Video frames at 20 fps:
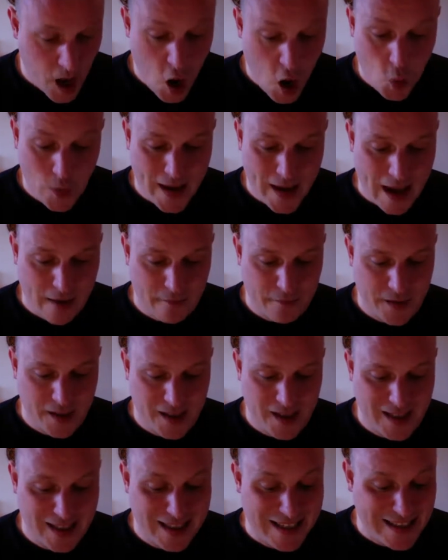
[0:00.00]
we have
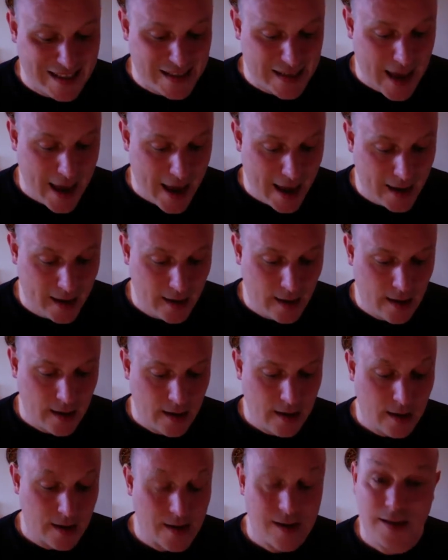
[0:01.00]
the Etain
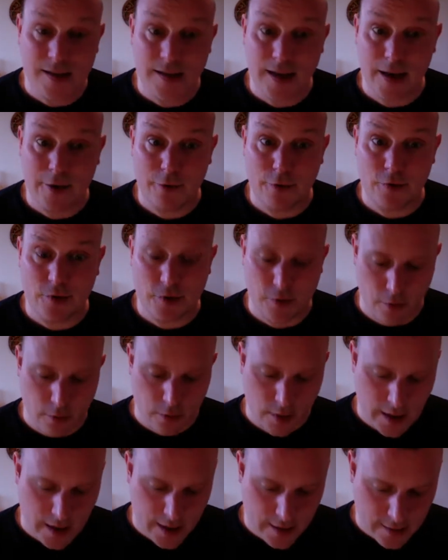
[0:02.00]
Sacred
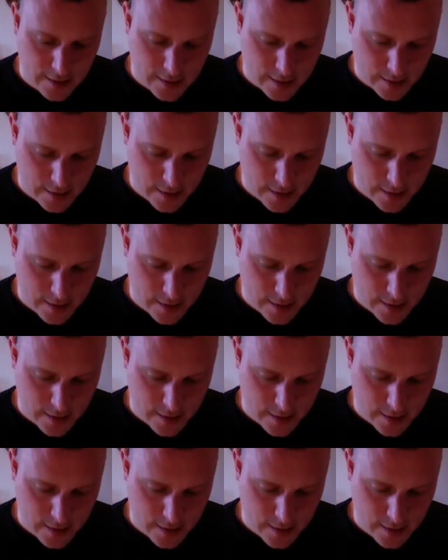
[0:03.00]
Salt Kit.